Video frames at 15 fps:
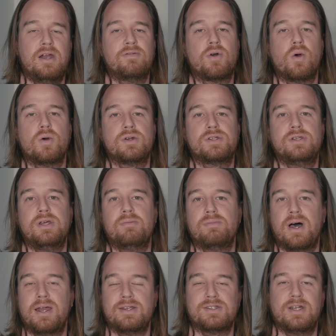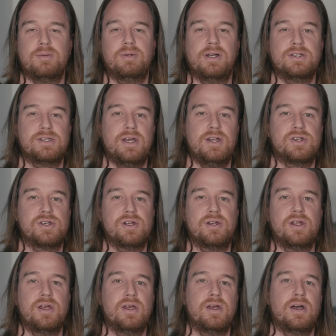of course the in-body stabilization
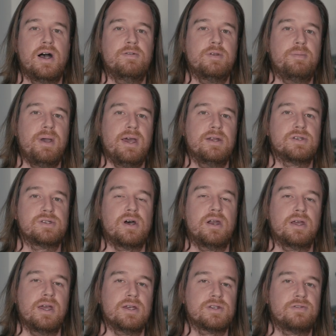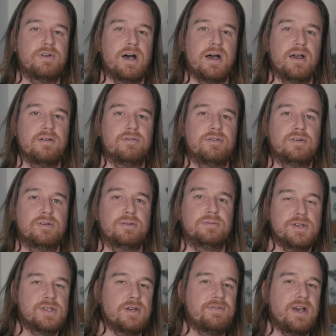of the Panasonic S5.
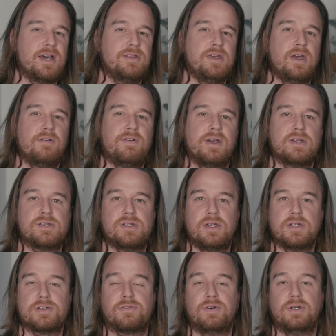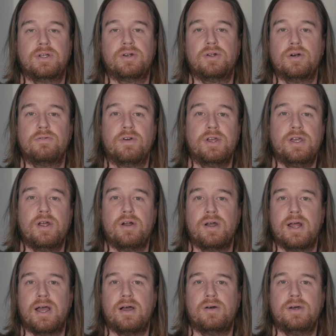So I've had the FX6 for a little over a year
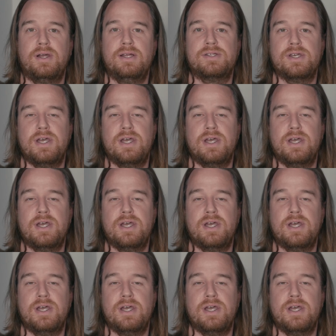now, and it's